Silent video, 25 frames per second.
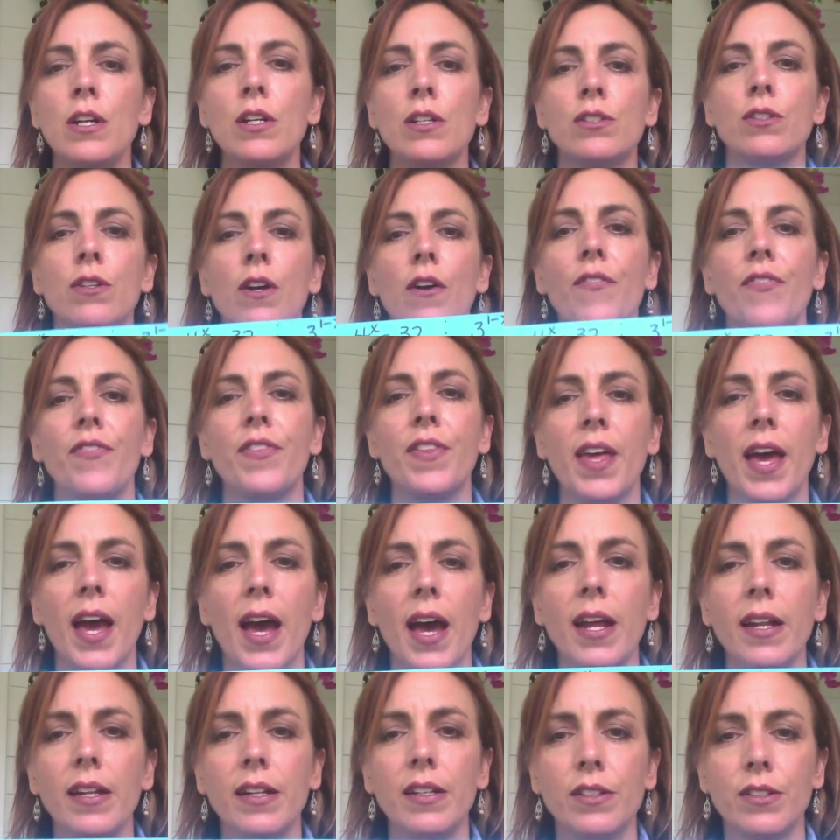So if
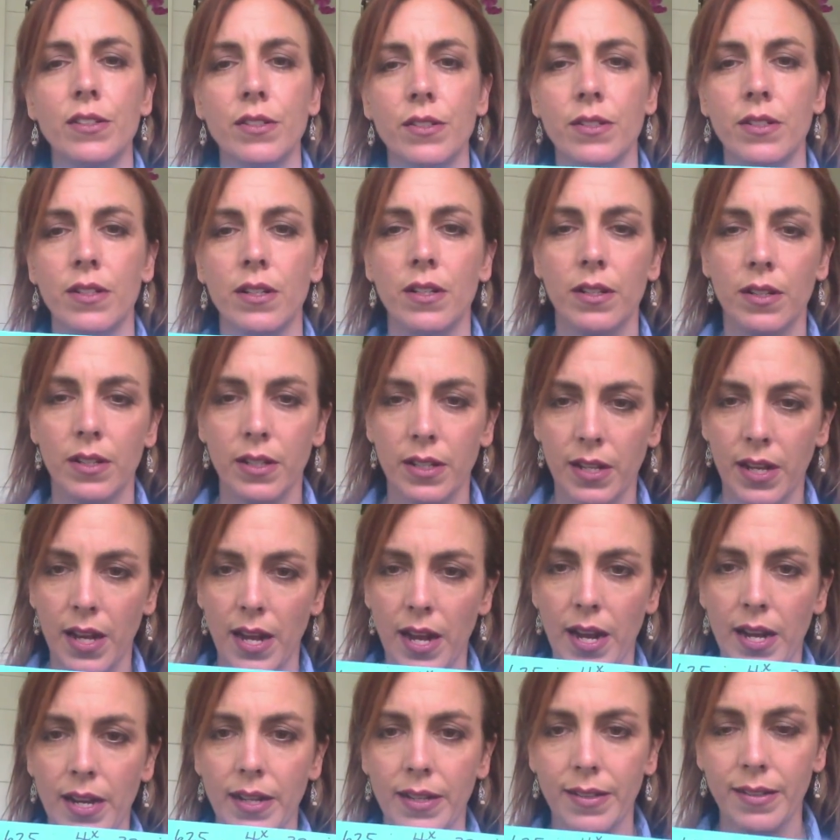that is the
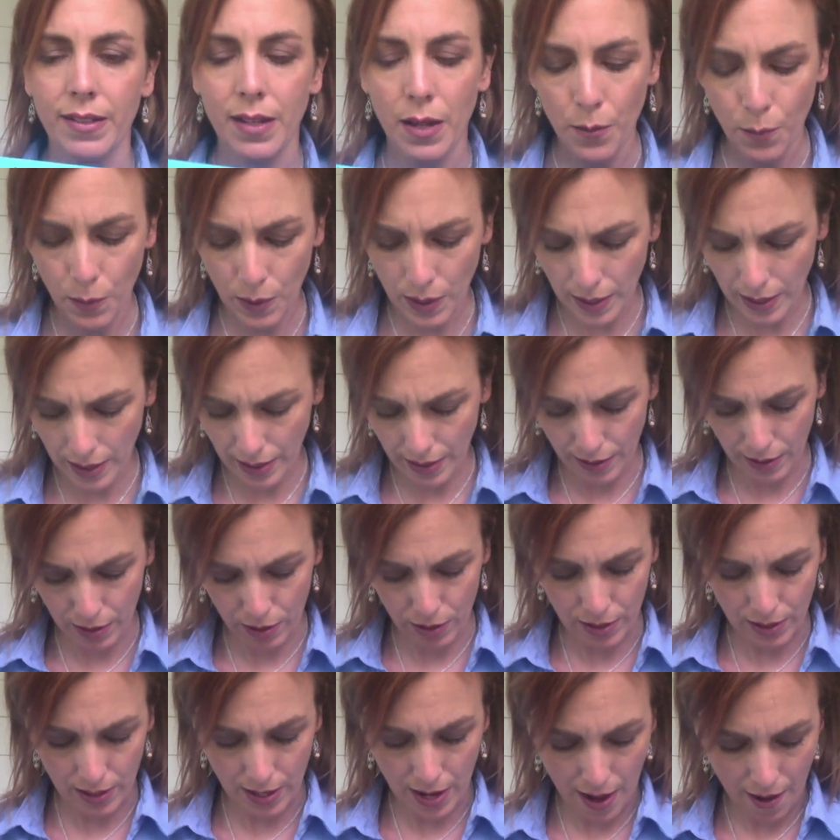case, then we need to
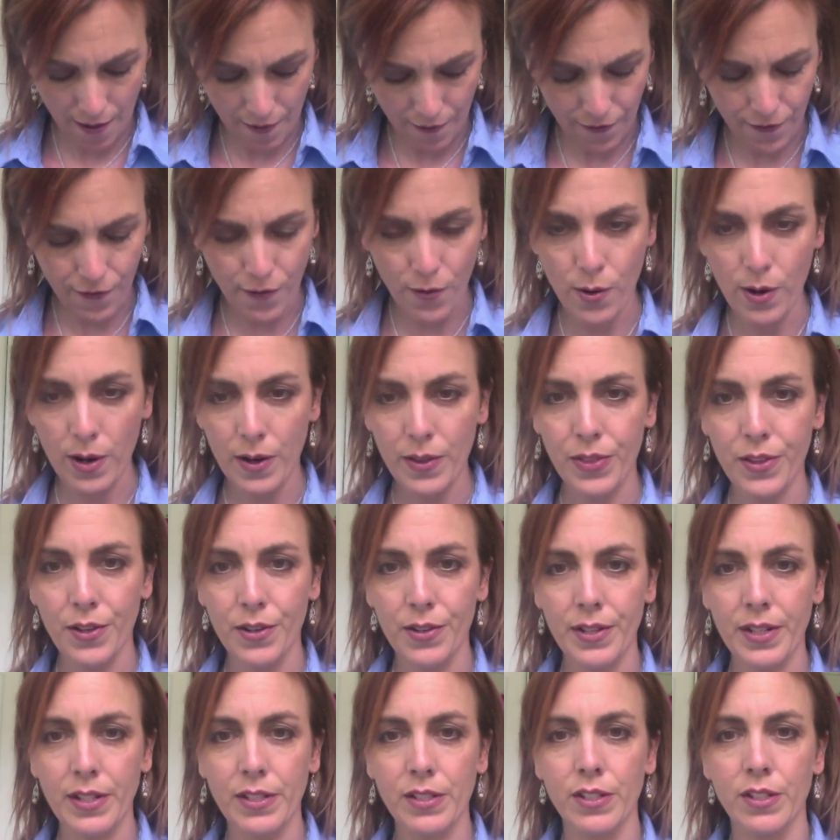look at 4 and
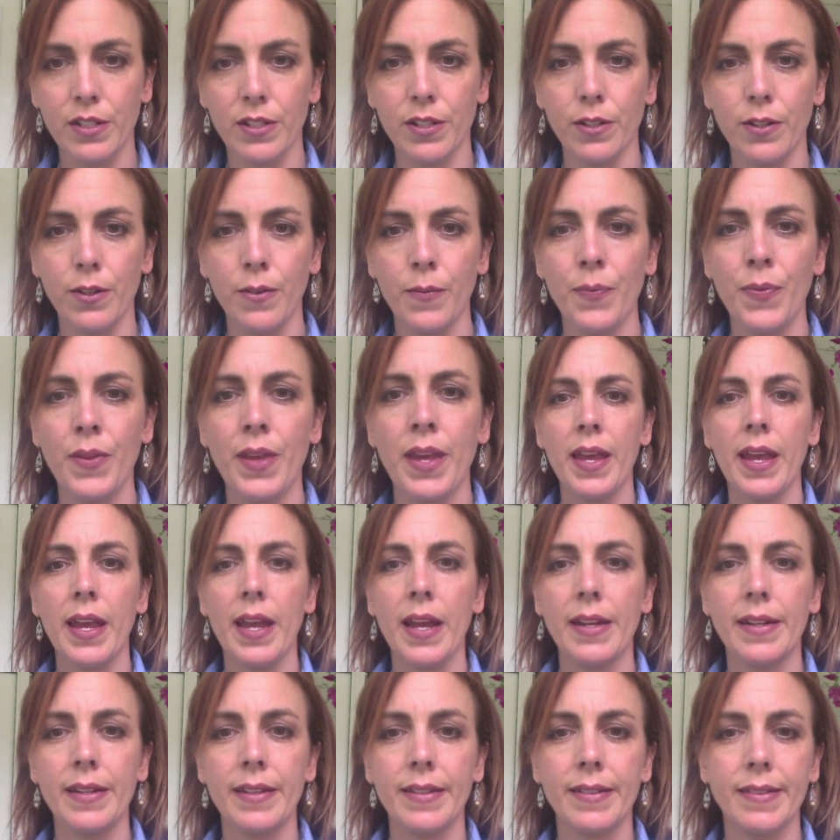32
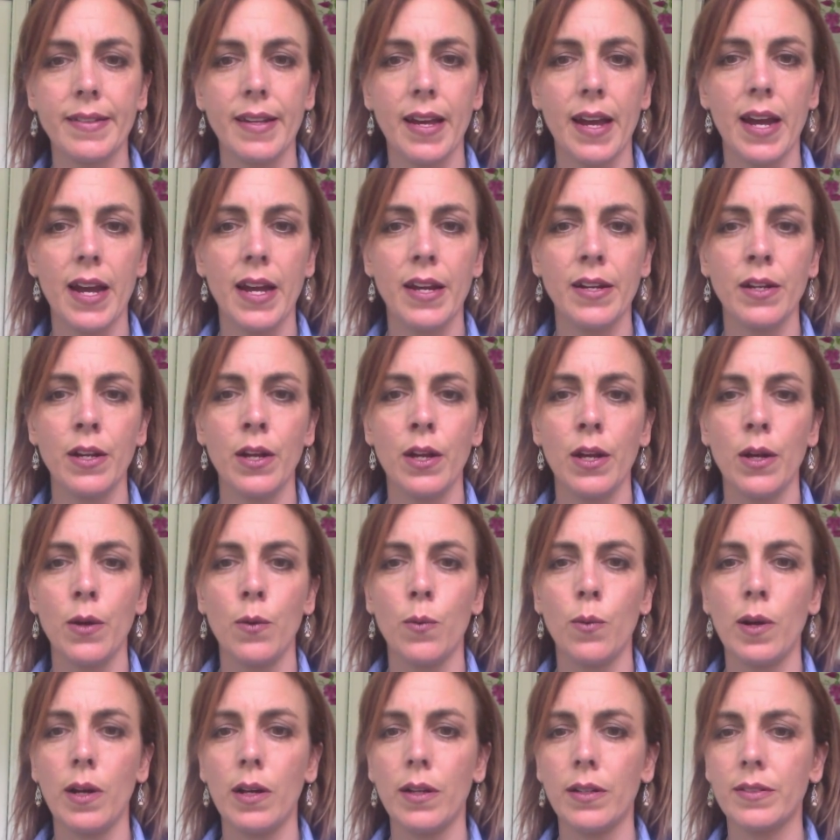and decide,
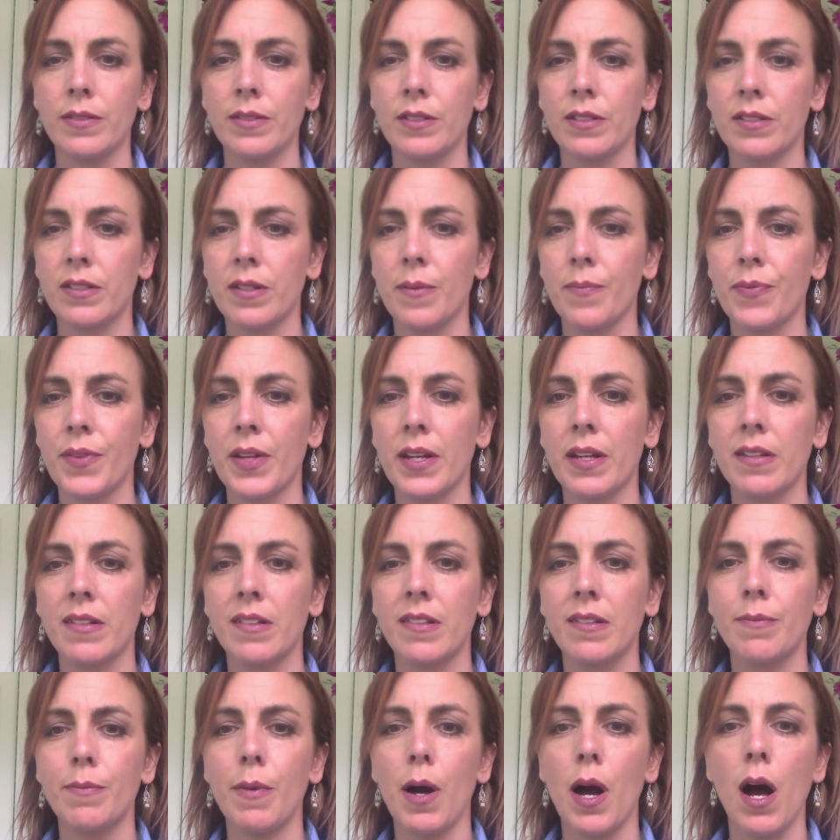well, is there something
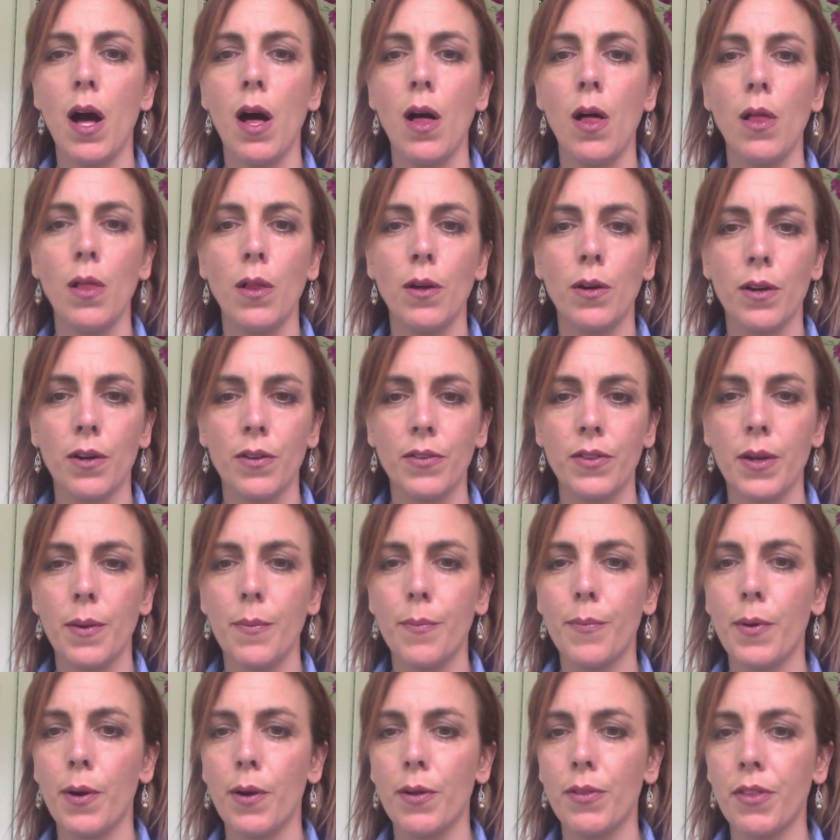smaller
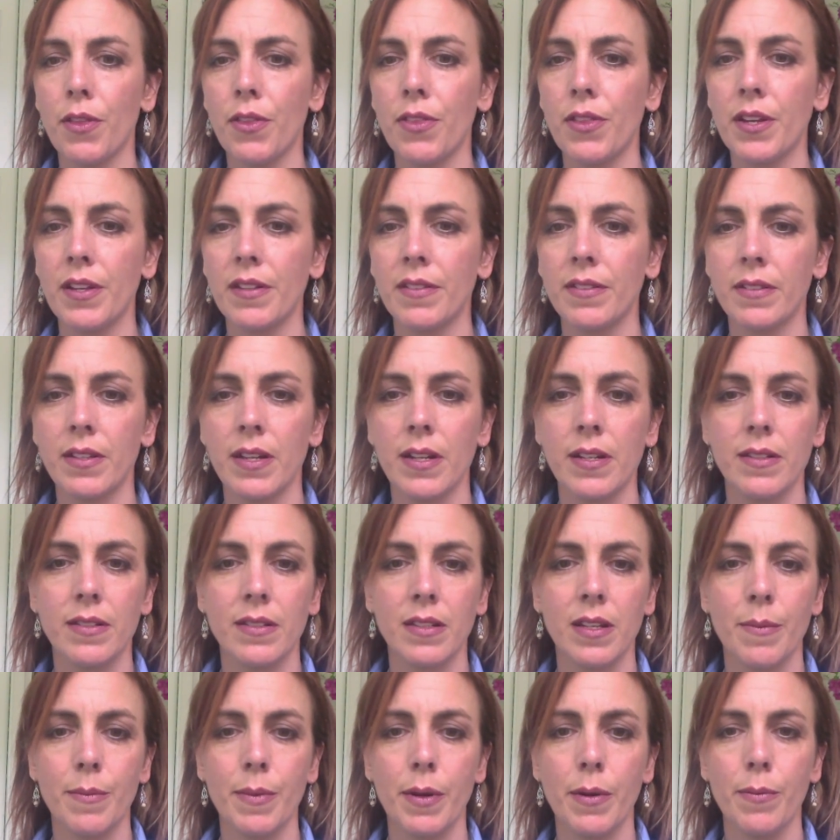that both of these things
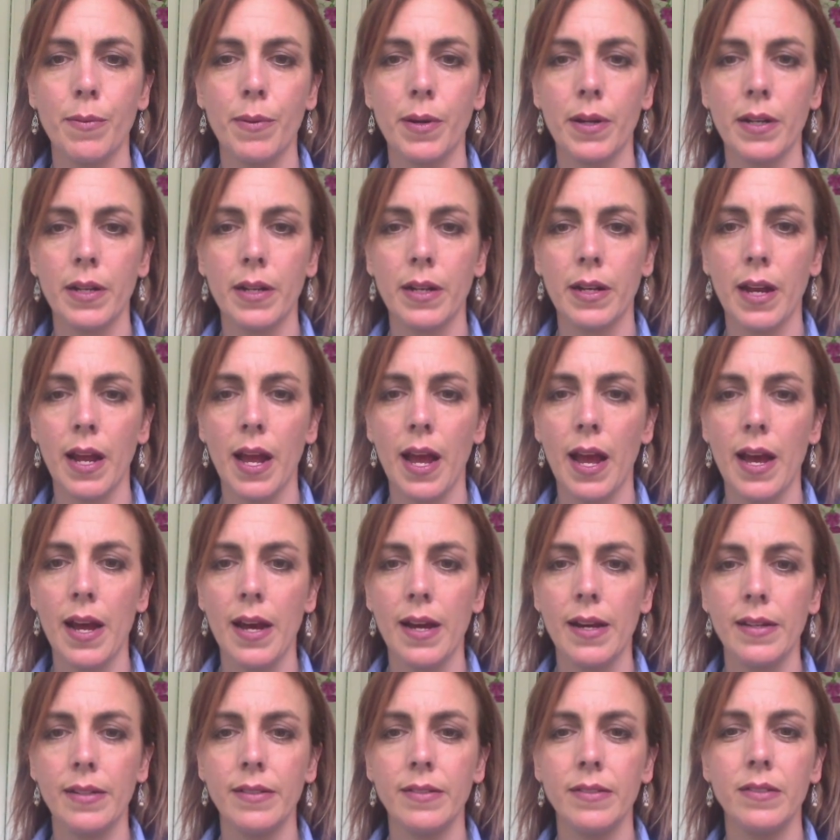can be written
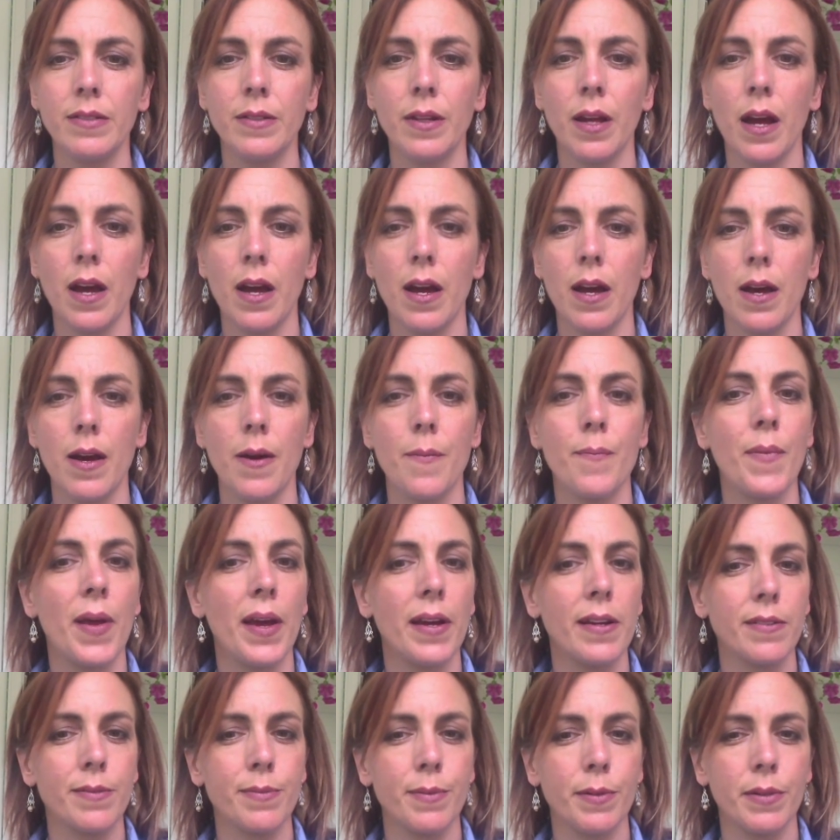as
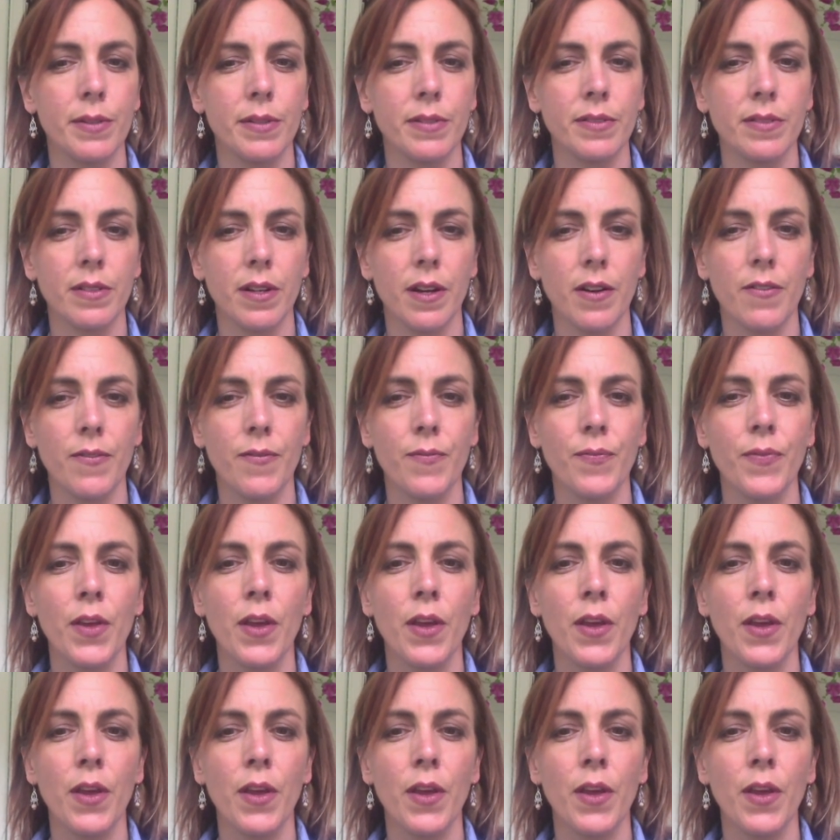exponents of?